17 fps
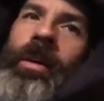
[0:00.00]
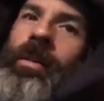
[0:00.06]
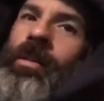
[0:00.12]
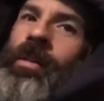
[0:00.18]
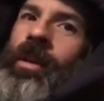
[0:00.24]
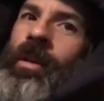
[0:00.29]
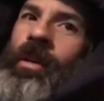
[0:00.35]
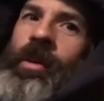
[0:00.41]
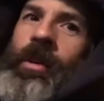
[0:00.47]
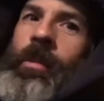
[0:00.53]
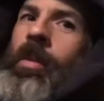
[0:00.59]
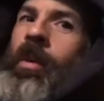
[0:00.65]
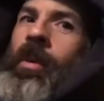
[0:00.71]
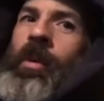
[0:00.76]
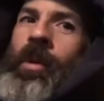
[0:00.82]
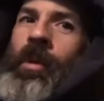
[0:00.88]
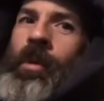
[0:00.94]
it's hard to
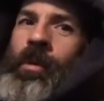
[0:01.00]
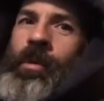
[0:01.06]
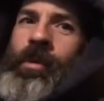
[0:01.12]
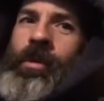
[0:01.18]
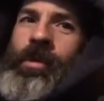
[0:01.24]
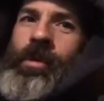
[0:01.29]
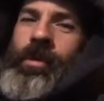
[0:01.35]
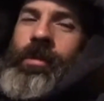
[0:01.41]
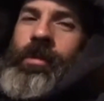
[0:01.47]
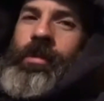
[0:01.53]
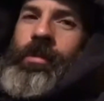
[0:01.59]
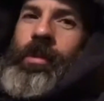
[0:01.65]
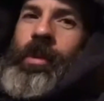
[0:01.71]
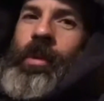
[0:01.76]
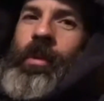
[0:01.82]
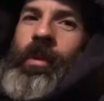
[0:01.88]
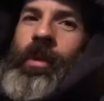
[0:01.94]
pull
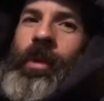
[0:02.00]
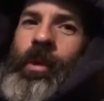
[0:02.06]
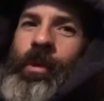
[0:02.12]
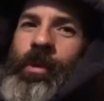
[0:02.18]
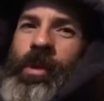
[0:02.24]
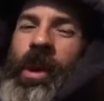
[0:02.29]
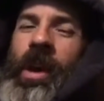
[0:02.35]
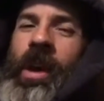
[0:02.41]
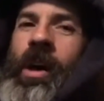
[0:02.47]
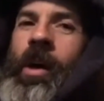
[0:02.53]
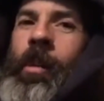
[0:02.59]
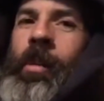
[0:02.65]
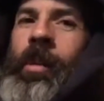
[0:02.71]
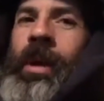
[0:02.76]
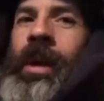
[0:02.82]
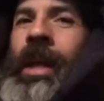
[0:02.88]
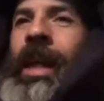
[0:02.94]
those
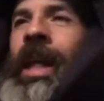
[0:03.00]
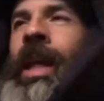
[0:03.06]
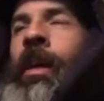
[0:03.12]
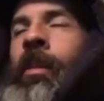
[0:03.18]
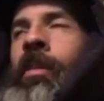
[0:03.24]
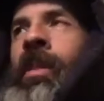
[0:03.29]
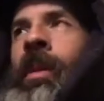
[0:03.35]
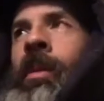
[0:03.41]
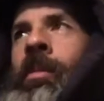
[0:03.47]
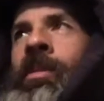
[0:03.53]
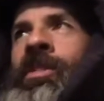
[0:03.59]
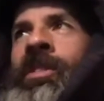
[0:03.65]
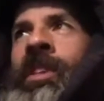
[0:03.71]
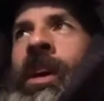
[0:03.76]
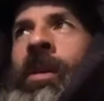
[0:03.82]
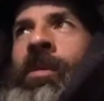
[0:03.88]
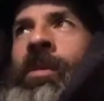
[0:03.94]
up and keep them
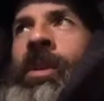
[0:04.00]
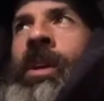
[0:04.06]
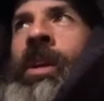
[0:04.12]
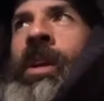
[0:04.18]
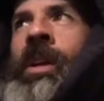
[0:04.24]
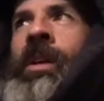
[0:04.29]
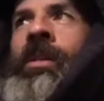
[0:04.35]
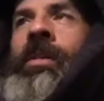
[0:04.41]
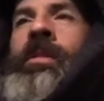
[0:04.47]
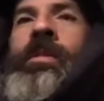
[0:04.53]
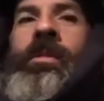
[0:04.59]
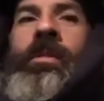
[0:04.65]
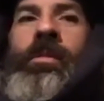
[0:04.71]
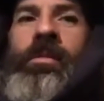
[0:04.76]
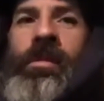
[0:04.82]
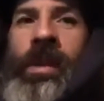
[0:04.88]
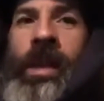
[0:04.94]
sounding
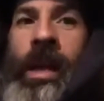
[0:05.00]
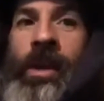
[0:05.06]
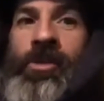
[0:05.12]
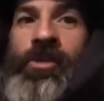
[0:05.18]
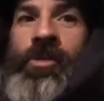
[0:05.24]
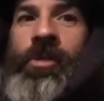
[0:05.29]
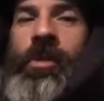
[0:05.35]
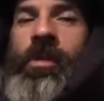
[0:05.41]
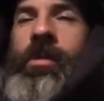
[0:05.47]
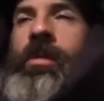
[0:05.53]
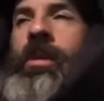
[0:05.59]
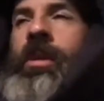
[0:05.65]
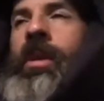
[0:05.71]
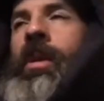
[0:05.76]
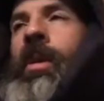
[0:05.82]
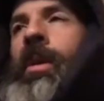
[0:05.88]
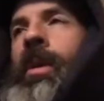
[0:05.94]
natural.
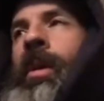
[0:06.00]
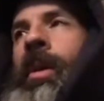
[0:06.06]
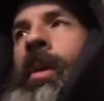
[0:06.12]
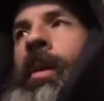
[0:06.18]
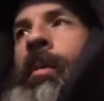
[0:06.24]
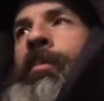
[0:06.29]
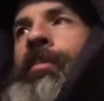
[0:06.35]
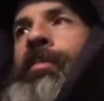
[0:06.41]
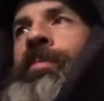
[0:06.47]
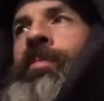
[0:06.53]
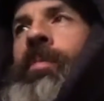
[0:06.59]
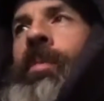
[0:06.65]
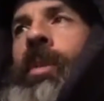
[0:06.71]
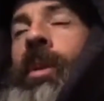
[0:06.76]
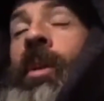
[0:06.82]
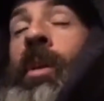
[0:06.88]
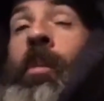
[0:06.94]
You
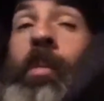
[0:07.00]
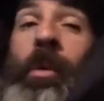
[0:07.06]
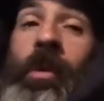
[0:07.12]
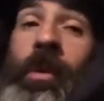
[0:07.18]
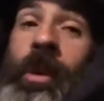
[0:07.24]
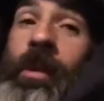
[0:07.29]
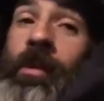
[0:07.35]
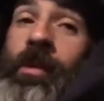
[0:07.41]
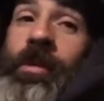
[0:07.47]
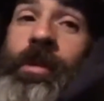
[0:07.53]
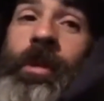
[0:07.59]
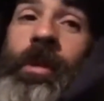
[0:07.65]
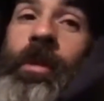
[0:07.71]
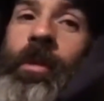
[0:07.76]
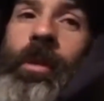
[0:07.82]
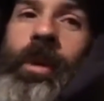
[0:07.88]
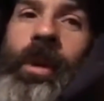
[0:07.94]
can pull levels
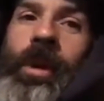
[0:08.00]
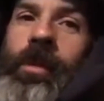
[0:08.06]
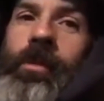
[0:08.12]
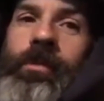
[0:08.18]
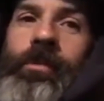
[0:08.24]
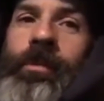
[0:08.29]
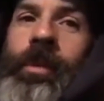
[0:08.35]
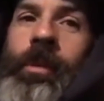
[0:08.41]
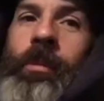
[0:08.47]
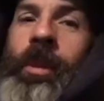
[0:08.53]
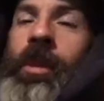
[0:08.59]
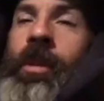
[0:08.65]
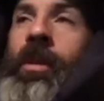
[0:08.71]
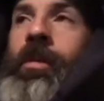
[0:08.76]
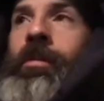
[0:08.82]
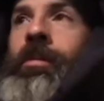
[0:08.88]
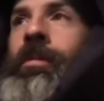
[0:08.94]
all the way up. I mean,
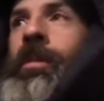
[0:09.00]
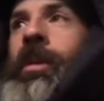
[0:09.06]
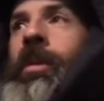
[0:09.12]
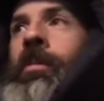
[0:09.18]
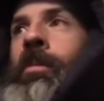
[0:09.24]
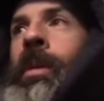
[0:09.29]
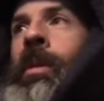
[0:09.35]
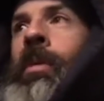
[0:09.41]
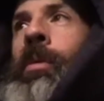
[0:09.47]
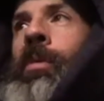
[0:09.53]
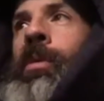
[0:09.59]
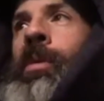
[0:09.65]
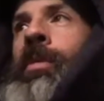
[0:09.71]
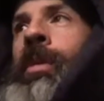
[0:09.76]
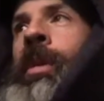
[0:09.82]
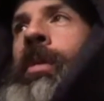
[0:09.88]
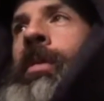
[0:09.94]
you can blow the
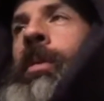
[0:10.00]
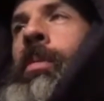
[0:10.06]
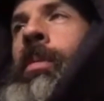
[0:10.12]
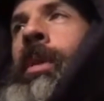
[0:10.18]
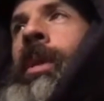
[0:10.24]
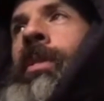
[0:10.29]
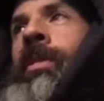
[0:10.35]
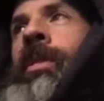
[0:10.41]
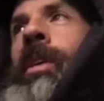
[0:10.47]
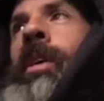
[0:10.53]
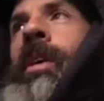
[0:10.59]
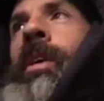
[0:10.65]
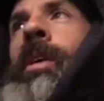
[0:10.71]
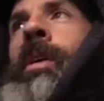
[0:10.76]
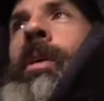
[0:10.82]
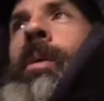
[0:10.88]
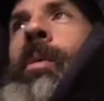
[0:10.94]
roof off the place
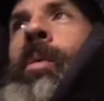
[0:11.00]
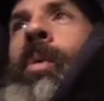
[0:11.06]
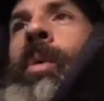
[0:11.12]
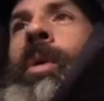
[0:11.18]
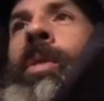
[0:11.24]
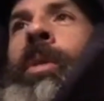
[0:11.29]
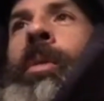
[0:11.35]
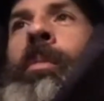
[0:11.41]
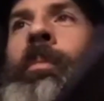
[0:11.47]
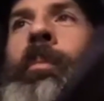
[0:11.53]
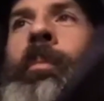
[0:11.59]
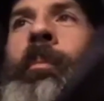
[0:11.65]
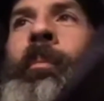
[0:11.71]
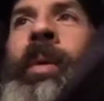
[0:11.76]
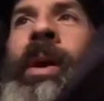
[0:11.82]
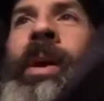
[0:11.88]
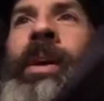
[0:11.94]
with them,
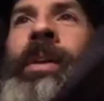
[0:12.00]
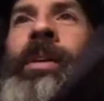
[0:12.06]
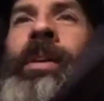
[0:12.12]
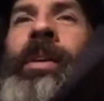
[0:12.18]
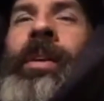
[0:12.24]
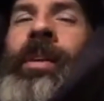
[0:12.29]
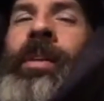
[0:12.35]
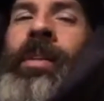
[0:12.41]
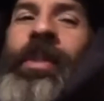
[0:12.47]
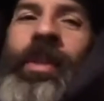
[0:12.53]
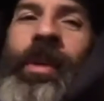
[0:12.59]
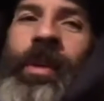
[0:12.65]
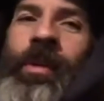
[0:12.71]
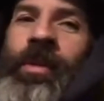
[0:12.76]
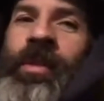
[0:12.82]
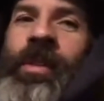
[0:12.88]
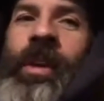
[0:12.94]
but
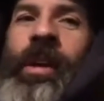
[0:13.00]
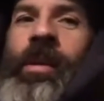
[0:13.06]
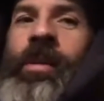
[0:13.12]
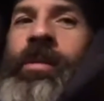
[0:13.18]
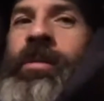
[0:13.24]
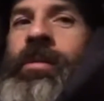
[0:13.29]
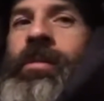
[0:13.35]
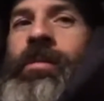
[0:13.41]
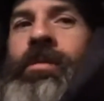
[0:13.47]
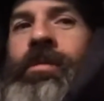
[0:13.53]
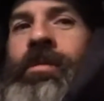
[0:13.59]
they'll sound